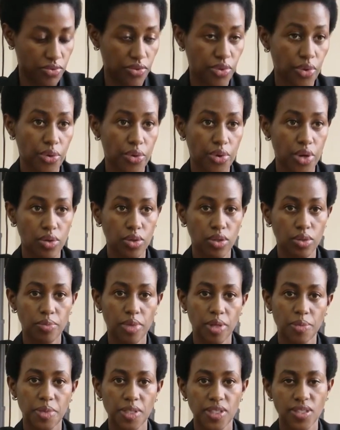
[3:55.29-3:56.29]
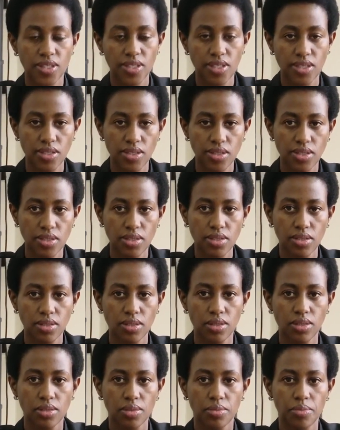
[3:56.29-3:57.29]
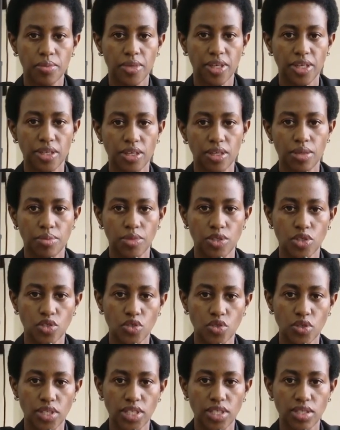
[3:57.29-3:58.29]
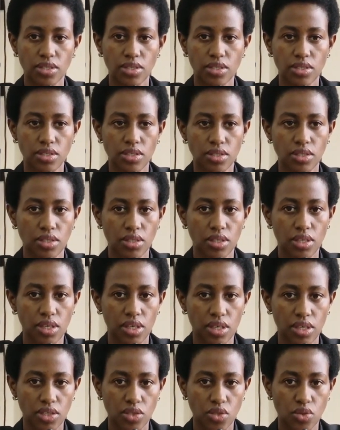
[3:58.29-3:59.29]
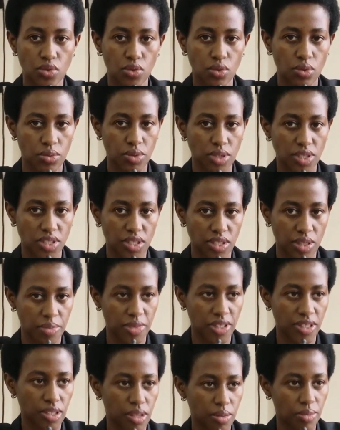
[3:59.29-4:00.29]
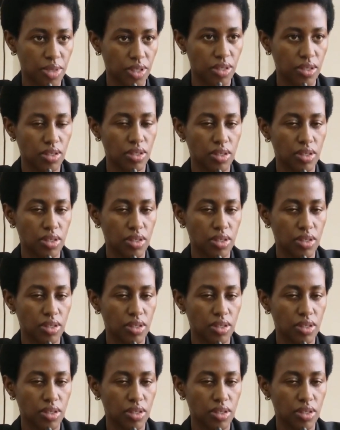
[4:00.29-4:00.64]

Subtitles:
for record purposes, my name is Juliet K. Suvi Kinyamatama.